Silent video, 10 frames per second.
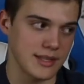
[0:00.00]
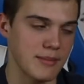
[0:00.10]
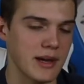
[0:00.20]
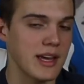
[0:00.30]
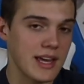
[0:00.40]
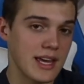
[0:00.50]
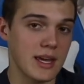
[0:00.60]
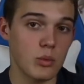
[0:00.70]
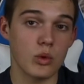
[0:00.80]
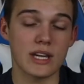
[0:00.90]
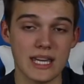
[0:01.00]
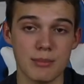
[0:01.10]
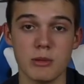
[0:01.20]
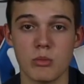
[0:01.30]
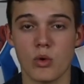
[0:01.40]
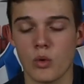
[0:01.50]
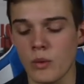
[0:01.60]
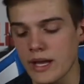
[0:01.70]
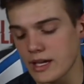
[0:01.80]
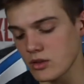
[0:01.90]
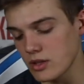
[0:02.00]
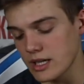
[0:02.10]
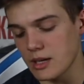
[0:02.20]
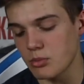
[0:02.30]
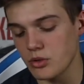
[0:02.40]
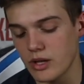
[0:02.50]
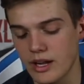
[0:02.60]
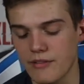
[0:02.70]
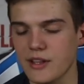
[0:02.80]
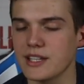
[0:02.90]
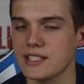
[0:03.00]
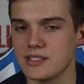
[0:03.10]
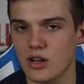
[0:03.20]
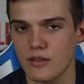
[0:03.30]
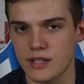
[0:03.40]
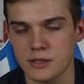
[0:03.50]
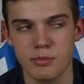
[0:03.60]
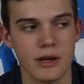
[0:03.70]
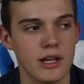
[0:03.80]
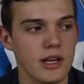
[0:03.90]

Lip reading: but it will keep you more awake looking at blue light. I feel like this is obvious, but